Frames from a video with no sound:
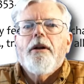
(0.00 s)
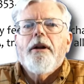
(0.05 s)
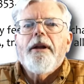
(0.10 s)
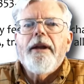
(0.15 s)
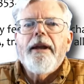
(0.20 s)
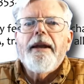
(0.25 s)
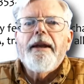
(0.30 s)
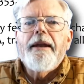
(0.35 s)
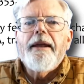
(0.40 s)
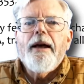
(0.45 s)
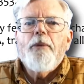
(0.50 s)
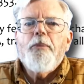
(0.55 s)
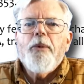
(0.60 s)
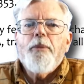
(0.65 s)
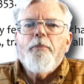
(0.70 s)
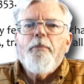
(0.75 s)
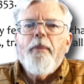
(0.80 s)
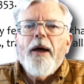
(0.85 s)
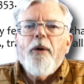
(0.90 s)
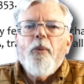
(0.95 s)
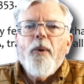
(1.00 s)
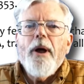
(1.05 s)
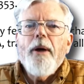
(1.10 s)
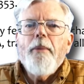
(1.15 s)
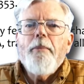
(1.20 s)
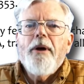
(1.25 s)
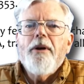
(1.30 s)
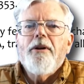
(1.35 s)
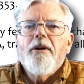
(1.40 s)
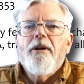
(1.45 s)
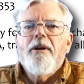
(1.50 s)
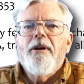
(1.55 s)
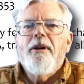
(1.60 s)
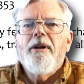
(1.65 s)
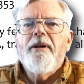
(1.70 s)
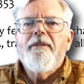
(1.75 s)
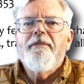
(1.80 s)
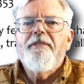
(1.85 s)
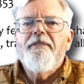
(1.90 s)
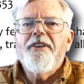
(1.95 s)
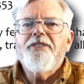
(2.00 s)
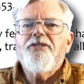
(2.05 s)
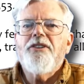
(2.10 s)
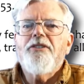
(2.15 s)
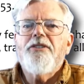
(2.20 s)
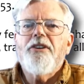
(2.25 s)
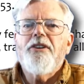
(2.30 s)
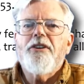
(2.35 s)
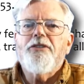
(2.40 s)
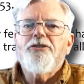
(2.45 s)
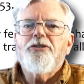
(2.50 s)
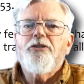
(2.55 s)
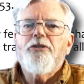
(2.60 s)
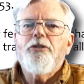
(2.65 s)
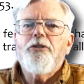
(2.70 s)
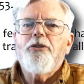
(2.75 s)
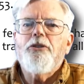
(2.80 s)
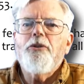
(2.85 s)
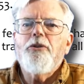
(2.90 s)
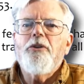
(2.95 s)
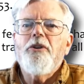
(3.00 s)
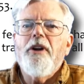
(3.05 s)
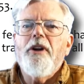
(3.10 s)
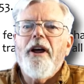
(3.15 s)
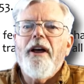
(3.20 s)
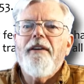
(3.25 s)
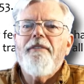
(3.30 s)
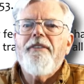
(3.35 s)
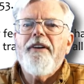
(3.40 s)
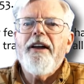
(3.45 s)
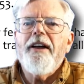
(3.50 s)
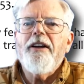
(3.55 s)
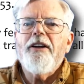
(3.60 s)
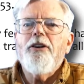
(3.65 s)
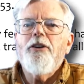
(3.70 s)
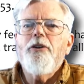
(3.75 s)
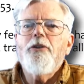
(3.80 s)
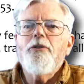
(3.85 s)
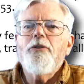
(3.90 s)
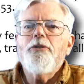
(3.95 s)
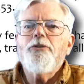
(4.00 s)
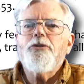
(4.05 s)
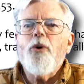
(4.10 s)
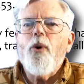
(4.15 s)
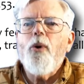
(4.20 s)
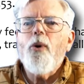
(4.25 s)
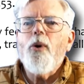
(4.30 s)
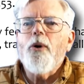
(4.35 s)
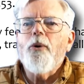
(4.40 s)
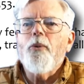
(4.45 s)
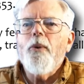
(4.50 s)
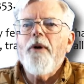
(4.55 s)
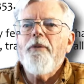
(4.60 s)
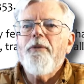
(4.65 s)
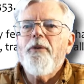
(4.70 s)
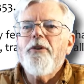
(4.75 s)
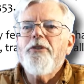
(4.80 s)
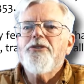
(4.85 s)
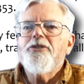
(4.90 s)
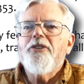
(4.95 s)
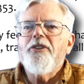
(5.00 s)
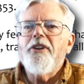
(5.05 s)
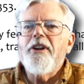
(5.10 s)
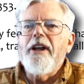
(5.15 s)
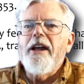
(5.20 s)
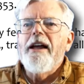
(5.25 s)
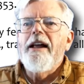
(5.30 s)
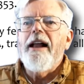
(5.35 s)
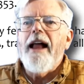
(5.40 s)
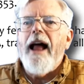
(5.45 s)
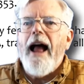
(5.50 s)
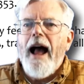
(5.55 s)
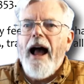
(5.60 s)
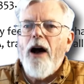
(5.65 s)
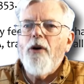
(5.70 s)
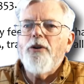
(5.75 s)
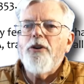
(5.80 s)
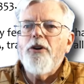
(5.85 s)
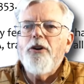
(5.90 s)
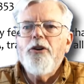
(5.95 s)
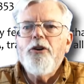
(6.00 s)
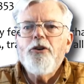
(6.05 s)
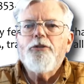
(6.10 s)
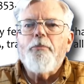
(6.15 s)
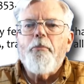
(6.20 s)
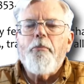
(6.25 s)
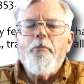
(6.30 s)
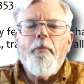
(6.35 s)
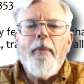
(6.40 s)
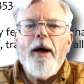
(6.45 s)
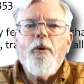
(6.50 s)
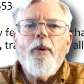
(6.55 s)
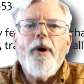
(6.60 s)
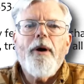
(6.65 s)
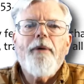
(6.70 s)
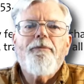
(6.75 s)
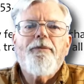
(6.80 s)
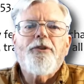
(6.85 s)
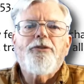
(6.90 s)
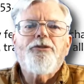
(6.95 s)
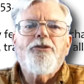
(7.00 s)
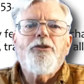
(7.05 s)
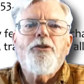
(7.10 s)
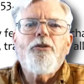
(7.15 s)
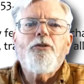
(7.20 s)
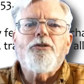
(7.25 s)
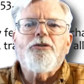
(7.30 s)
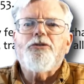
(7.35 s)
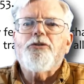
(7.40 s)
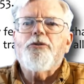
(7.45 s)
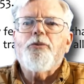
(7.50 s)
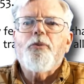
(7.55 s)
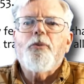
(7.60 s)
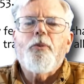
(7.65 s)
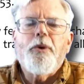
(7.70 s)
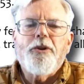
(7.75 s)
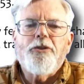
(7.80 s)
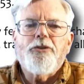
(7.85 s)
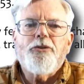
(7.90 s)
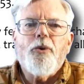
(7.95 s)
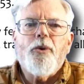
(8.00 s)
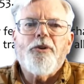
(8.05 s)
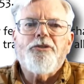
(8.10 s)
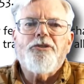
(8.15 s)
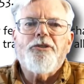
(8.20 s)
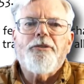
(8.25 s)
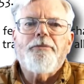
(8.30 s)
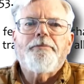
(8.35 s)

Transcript: Need help with MyWeb? Visit the student FAQs or reference the How to Use MyWeb for Students resource.